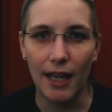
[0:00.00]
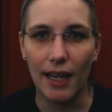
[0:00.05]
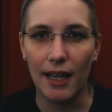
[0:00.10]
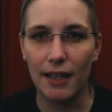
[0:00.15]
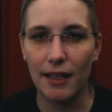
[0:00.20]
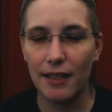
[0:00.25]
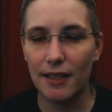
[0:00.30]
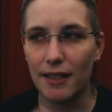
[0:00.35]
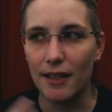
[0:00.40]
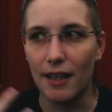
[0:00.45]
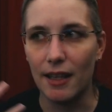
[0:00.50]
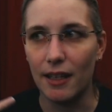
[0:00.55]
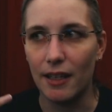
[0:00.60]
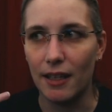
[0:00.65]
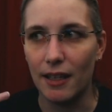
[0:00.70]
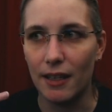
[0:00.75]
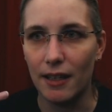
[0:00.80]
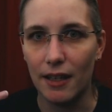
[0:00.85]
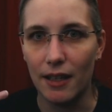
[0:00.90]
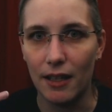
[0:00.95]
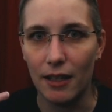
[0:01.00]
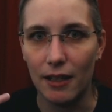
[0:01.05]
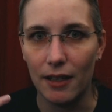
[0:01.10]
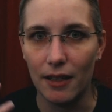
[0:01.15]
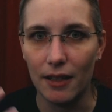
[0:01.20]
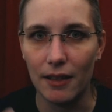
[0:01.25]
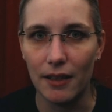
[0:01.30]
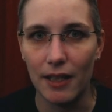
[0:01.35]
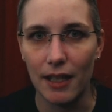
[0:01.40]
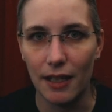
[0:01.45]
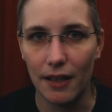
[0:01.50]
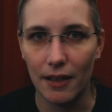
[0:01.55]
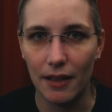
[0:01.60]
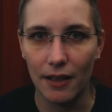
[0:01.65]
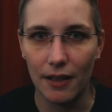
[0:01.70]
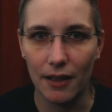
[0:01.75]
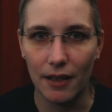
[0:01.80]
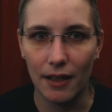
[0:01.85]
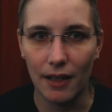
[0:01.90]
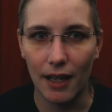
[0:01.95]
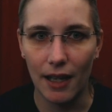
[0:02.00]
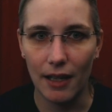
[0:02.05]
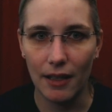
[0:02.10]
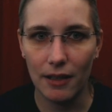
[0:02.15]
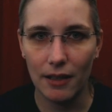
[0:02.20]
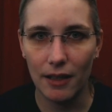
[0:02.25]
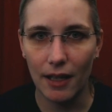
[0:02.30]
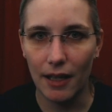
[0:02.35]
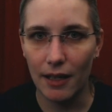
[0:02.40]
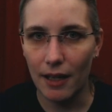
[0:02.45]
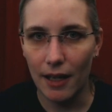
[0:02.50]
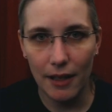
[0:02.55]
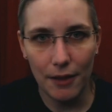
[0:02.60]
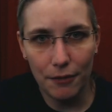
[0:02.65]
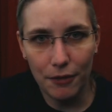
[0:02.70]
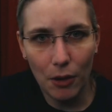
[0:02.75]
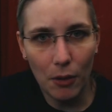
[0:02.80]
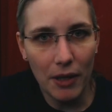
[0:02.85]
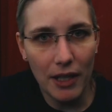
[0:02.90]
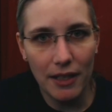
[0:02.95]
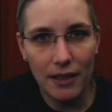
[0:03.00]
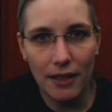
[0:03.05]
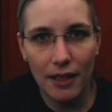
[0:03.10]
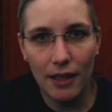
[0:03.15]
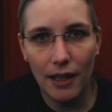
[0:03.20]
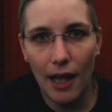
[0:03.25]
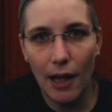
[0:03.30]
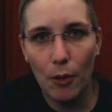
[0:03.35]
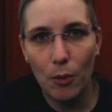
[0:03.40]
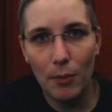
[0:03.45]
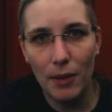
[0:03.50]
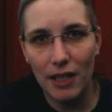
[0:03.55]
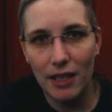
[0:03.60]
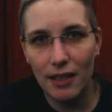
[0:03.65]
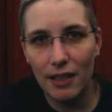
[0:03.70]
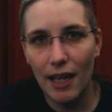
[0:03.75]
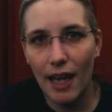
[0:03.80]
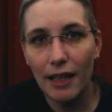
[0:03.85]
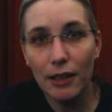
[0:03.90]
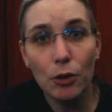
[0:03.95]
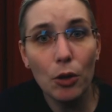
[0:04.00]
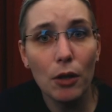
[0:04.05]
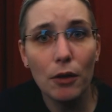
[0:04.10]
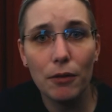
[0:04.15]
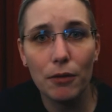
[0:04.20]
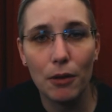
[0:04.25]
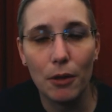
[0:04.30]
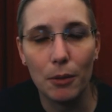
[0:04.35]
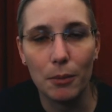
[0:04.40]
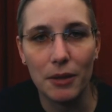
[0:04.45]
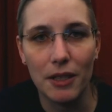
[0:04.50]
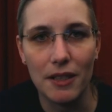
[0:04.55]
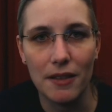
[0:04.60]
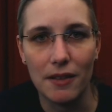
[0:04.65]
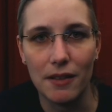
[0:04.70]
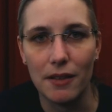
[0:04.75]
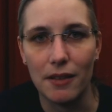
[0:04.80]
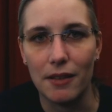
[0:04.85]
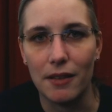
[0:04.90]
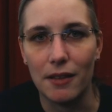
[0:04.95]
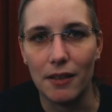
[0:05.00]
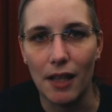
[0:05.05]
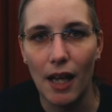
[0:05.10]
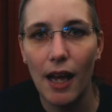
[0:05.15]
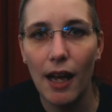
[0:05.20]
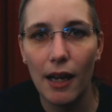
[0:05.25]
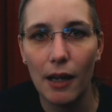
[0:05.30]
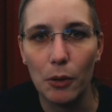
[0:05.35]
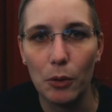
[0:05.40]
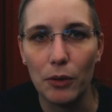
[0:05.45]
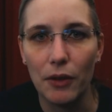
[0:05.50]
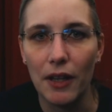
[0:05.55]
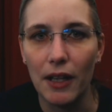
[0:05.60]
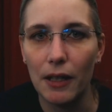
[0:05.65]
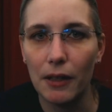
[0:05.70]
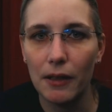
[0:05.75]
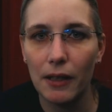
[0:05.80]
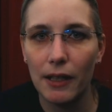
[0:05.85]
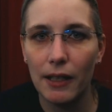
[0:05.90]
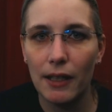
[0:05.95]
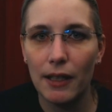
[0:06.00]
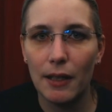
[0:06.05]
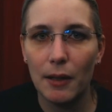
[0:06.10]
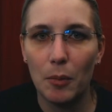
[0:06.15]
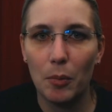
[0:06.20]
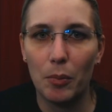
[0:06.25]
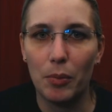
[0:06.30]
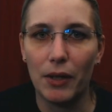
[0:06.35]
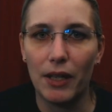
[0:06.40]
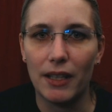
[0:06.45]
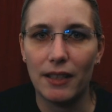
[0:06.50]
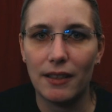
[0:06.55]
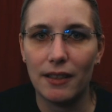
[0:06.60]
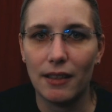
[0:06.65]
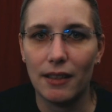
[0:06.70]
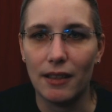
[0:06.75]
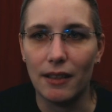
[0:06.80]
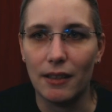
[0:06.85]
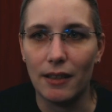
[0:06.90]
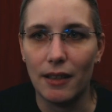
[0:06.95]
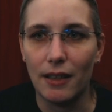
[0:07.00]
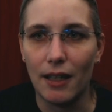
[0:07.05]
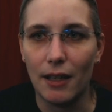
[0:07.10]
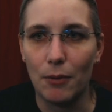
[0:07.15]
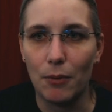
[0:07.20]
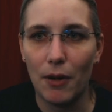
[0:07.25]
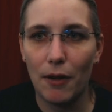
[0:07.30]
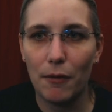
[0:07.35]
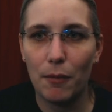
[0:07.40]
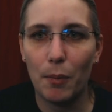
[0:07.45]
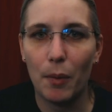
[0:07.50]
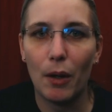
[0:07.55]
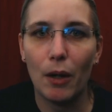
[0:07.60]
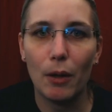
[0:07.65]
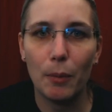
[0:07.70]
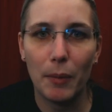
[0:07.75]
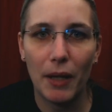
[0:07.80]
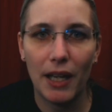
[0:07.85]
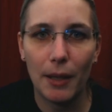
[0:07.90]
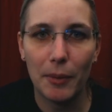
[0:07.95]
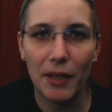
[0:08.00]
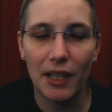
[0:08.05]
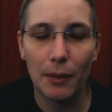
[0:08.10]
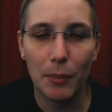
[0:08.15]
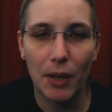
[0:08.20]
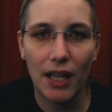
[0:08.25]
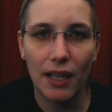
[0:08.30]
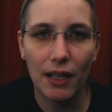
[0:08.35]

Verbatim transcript: And the the yeah the the un, I, I, have no idea how many unconfirmed instances are out there, but uh, a rough ballpark